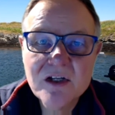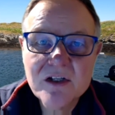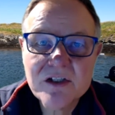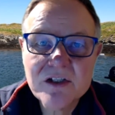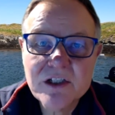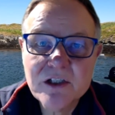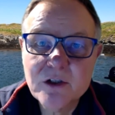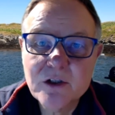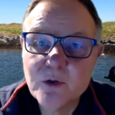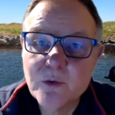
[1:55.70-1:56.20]

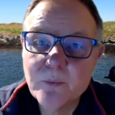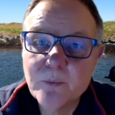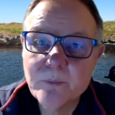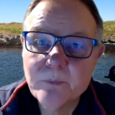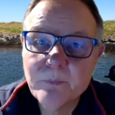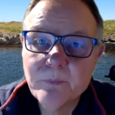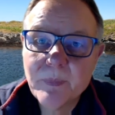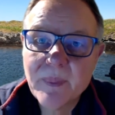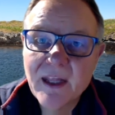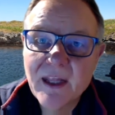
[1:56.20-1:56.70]
So,
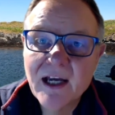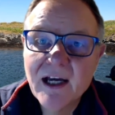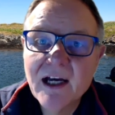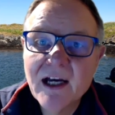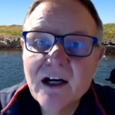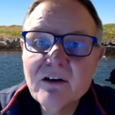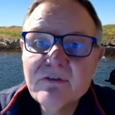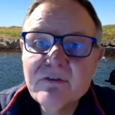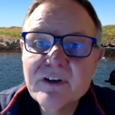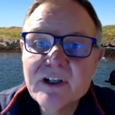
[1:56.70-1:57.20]

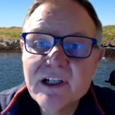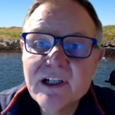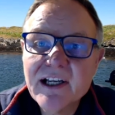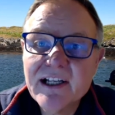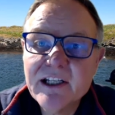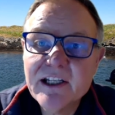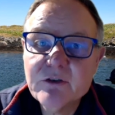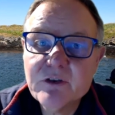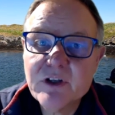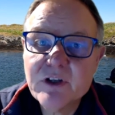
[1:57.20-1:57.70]
how far
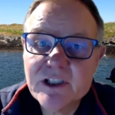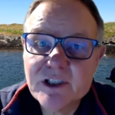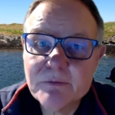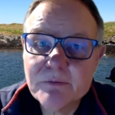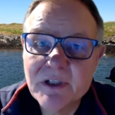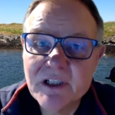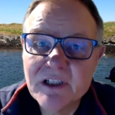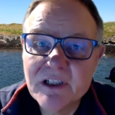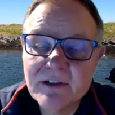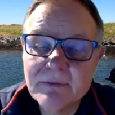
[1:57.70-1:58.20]
can you
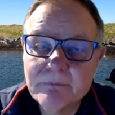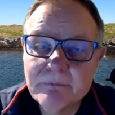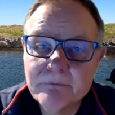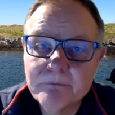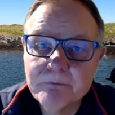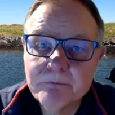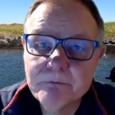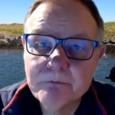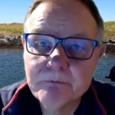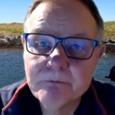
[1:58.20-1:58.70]
transmit?
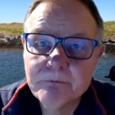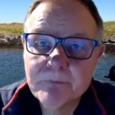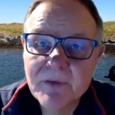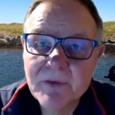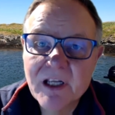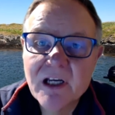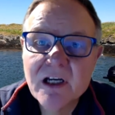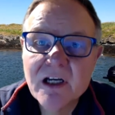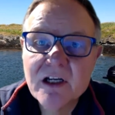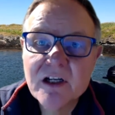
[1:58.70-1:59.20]

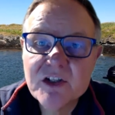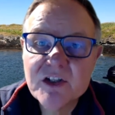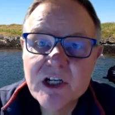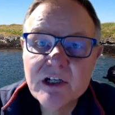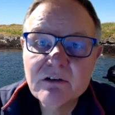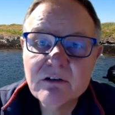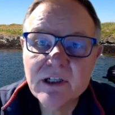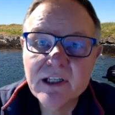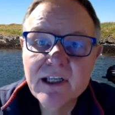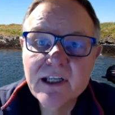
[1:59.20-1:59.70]

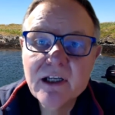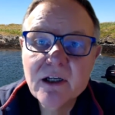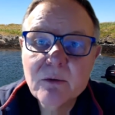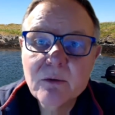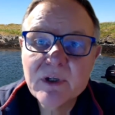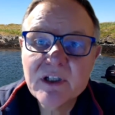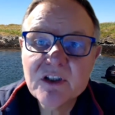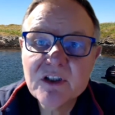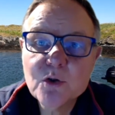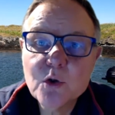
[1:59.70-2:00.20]
Generally,
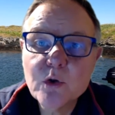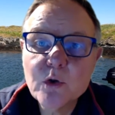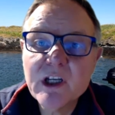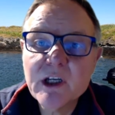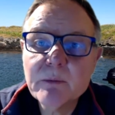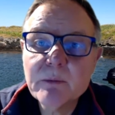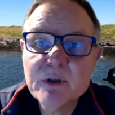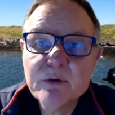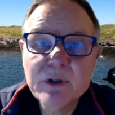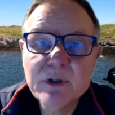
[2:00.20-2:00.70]
when
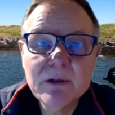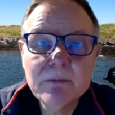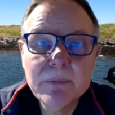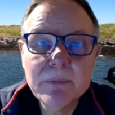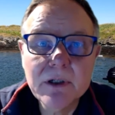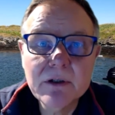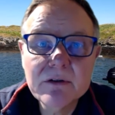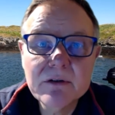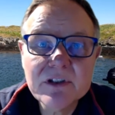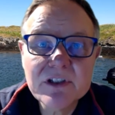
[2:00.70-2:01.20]
talking between
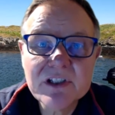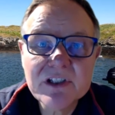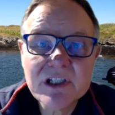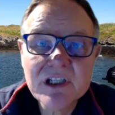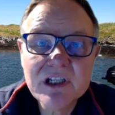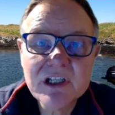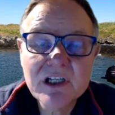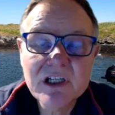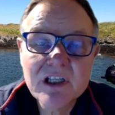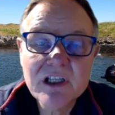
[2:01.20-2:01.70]
boats,
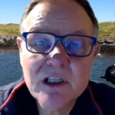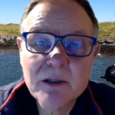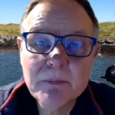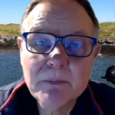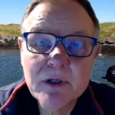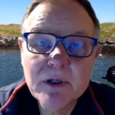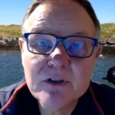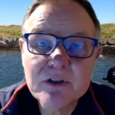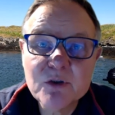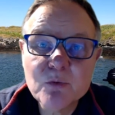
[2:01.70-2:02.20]
the
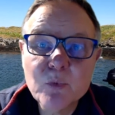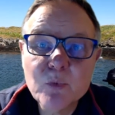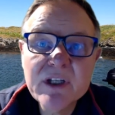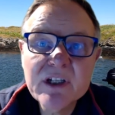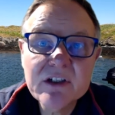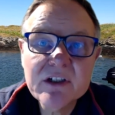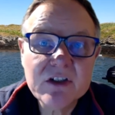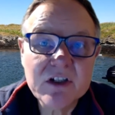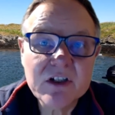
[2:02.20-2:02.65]
boats we are